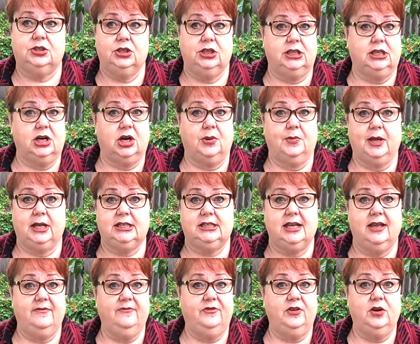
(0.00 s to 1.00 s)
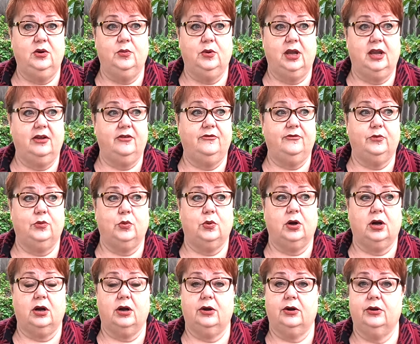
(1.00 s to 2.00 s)
stood there about 10 feet away
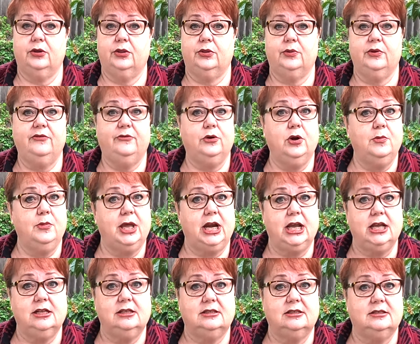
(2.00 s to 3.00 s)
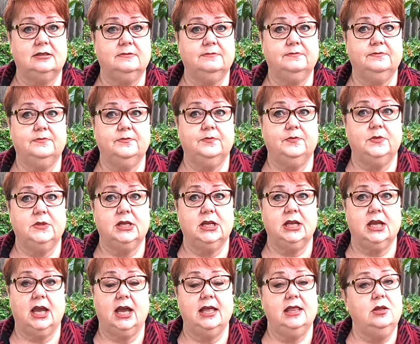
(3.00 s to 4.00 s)
for three or four minutes
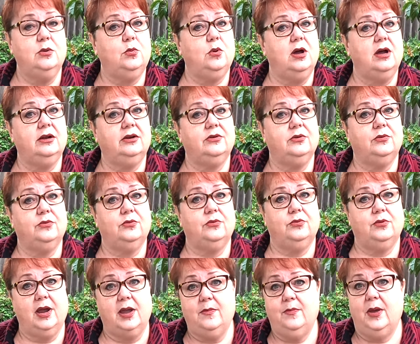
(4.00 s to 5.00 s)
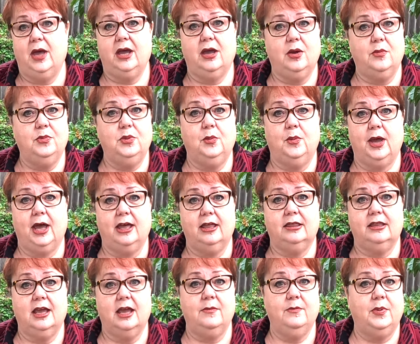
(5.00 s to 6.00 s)
and then walked right back up the
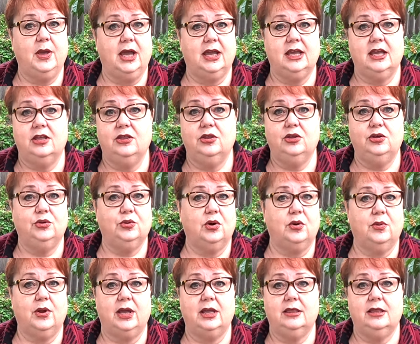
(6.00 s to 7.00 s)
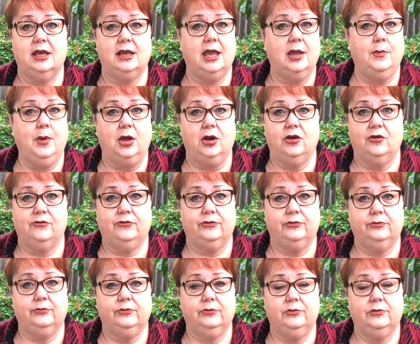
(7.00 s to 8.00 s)
path and back in the doorway they came out of.